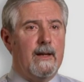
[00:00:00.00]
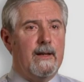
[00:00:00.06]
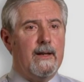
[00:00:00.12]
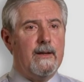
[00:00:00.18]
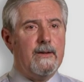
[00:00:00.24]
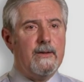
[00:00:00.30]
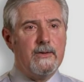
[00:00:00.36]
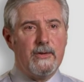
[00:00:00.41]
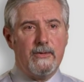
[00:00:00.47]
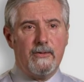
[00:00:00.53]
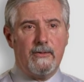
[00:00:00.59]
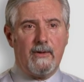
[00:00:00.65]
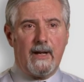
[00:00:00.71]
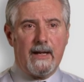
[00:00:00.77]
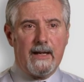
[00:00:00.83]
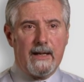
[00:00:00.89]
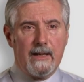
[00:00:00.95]
Another
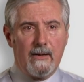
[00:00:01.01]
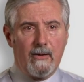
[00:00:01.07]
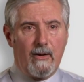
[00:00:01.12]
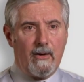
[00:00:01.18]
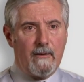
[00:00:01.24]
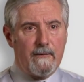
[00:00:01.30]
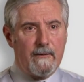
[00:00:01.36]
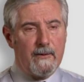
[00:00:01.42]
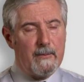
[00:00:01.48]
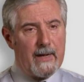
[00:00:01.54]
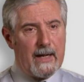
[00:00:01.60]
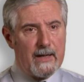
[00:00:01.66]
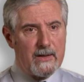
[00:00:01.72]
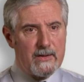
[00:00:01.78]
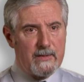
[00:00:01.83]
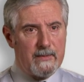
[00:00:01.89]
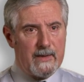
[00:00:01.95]
tool I can offer
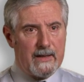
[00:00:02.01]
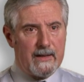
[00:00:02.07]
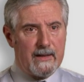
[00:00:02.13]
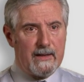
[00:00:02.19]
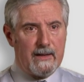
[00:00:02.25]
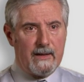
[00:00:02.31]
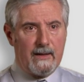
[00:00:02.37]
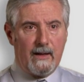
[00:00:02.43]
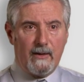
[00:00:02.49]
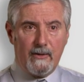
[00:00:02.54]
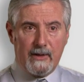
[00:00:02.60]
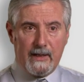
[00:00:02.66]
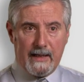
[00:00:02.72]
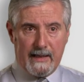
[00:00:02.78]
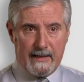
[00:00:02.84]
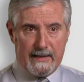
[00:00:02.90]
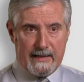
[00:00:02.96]
management,
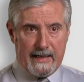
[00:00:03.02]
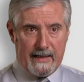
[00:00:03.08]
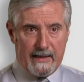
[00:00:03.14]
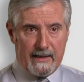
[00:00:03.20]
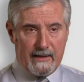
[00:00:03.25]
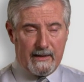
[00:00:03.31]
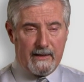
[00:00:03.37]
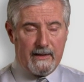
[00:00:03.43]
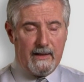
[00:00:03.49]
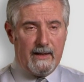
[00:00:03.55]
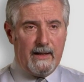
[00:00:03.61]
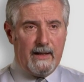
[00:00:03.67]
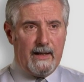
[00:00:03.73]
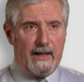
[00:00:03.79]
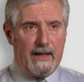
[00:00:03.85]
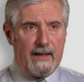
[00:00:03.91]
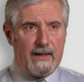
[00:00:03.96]
looking at data,
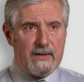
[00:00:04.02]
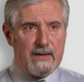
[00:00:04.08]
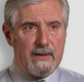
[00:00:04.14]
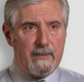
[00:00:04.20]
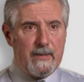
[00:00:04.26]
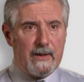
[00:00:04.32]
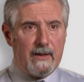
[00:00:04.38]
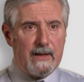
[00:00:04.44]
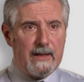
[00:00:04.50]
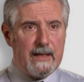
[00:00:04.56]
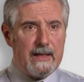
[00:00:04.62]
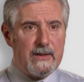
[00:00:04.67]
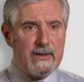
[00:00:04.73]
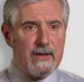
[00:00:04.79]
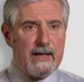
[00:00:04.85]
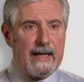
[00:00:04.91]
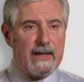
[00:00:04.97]
is the
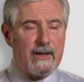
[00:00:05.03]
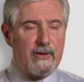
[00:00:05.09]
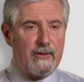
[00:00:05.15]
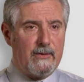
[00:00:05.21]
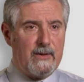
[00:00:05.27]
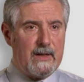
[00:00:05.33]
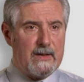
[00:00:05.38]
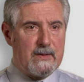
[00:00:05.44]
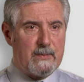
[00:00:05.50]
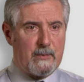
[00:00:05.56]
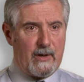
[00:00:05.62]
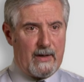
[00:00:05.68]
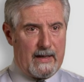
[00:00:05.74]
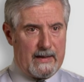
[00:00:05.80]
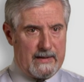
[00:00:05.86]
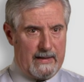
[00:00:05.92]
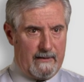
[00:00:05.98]
ability to increase
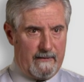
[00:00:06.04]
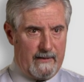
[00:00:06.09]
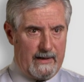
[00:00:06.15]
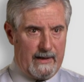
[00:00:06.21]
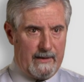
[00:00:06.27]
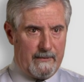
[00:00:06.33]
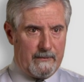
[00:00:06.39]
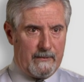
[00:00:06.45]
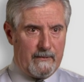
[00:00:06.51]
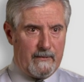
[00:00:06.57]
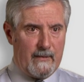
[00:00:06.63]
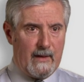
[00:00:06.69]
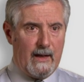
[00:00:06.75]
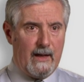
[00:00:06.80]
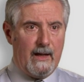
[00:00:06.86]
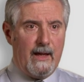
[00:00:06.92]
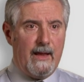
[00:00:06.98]
productivity.
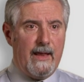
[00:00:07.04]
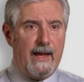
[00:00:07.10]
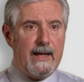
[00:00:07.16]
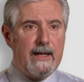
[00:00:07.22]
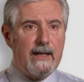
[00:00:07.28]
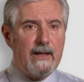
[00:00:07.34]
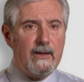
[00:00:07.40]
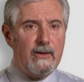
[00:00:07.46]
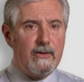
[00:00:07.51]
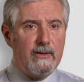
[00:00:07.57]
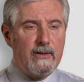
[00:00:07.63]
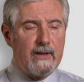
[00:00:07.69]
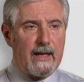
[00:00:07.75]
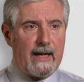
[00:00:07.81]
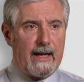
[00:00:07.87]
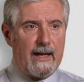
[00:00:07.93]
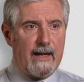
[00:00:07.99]
They can
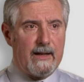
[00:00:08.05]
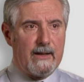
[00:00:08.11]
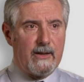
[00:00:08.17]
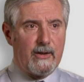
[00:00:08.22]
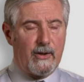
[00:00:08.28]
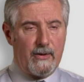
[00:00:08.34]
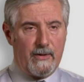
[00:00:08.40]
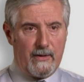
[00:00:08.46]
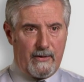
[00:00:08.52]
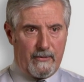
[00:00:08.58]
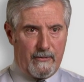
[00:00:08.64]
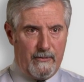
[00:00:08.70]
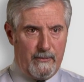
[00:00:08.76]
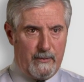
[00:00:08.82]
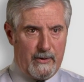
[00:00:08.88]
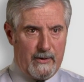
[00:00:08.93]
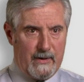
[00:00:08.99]
look at current
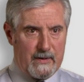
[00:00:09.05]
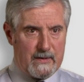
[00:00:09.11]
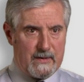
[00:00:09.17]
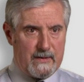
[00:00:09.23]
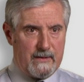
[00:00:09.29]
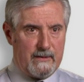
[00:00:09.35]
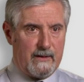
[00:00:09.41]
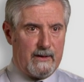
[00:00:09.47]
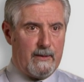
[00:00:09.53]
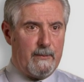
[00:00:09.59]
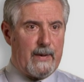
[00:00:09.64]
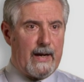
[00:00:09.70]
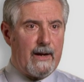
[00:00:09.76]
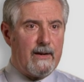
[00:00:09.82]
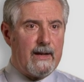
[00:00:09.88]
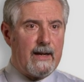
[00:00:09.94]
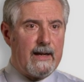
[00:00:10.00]
throughputs,
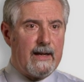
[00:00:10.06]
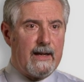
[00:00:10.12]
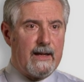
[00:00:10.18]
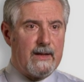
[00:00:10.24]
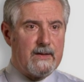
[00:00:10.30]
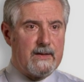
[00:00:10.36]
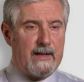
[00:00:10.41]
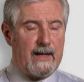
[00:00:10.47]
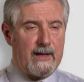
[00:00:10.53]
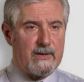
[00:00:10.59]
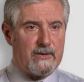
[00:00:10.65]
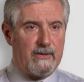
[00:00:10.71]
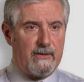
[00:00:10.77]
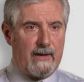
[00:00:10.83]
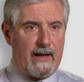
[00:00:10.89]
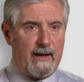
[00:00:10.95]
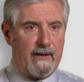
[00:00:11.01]
compare that against
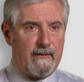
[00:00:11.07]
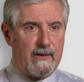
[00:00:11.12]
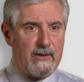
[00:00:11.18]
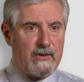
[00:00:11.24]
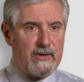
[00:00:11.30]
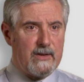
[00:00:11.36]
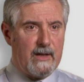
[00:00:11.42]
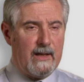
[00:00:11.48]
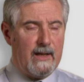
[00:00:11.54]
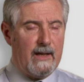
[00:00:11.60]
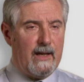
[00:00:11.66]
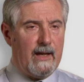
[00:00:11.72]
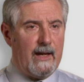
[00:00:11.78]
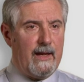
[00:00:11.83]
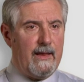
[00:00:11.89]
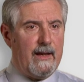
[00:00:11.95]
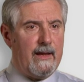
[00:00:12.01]
national average,
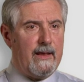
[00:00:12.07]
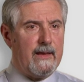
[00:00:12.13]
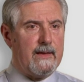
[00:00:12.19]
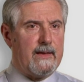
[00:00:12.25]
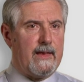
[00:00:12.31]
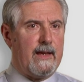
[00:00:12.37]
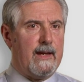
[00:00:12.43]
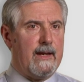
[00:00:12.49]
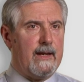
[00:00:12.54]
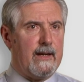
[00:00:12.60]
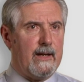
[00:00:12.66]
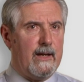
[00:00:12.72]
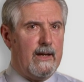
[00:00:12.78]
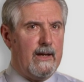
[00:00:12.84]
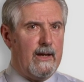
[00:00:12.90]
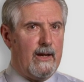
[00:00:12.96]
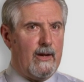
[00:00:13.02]
and then think,
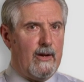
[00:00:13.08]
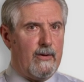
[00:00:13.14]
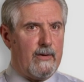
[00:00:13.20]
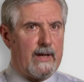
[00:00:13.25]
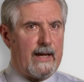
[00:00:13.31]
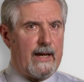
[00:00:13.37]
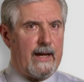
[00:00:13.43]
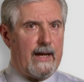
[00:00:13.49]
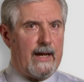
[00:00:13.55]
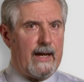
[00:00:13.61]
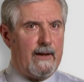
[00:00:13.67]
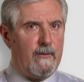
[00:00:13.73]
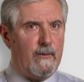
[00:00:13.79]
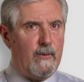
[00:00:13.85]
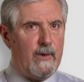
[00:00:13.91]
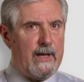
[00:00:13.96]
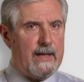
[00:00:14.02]
okay,
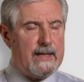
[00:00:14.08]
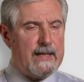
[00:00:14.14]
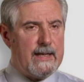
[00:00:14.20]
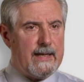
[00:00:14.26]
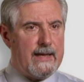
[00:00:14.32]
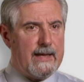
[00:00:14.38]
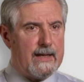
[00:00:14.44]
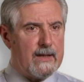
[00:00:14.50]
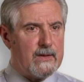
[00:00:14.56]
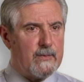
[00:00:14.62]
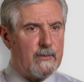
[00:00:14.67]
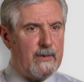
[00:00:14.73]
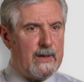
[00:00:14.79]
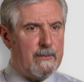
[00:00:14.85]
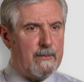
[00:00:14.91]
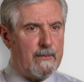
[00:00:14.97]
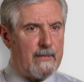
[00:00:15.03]
if we did this,
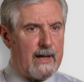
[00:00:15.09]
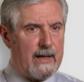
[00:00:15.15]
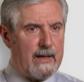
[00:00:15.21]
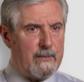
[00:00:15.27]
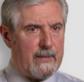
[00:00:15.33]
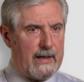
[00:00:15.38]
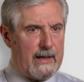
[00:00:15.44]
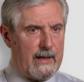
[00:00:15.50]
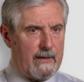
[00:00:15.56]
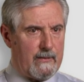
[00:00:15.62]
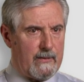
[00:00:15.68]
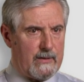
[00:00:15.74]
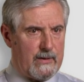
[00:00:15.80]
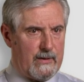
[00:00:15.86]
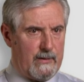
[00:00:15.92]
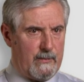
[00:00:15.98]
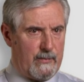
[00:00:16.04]
we might be
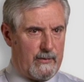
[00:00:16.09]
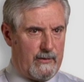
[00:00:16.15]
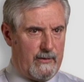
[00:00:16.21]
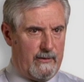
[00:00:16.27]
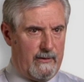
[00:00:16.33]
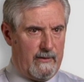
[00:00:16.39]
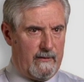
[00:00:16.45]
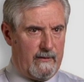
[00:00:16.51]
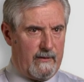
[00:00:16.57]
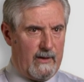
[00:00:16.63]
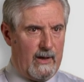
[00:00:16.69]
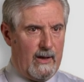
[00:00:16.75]
able to improve.